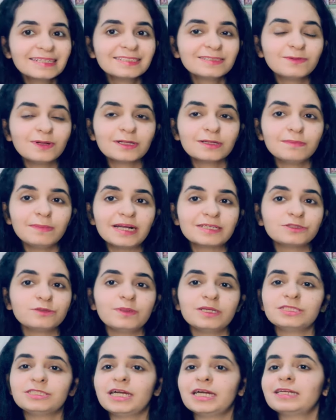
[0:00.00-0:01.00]
and welcome back to
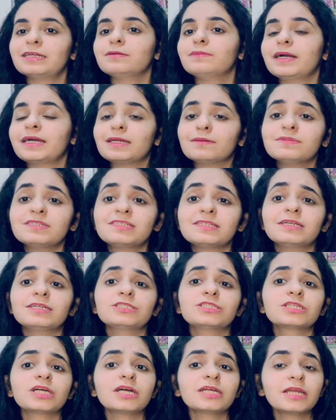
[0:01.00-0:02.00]
my channel. My name is
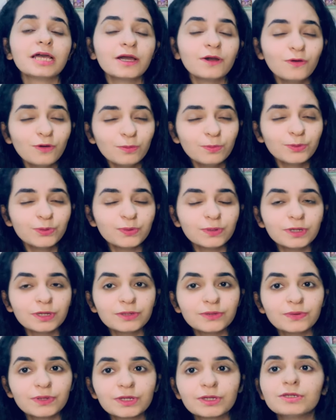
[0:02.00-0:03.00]
Tanishka and I hope you all are
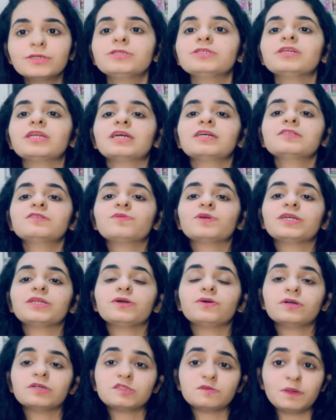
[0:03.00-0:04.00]
doing good. Today's
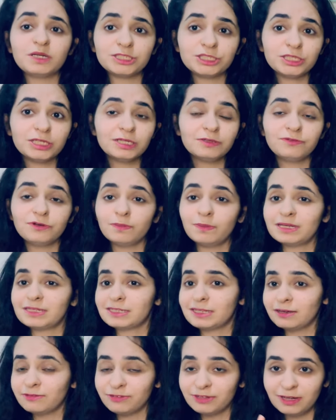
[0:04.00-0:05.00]
video especially for my
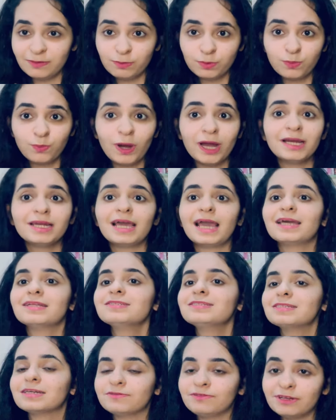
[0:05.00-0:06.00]
CFA level 1 and
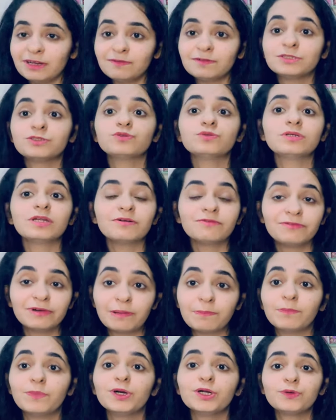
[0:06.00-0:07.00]
CFA level 2
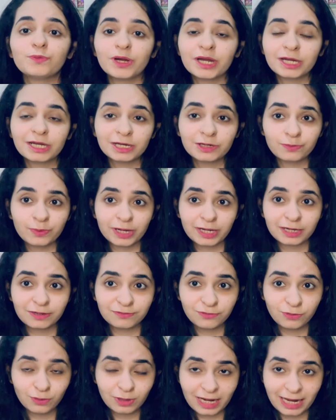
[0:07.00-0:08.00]
November
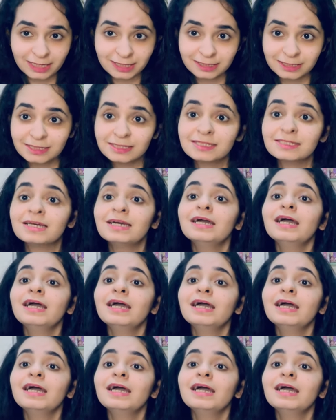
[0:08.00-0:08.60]
2024 candidates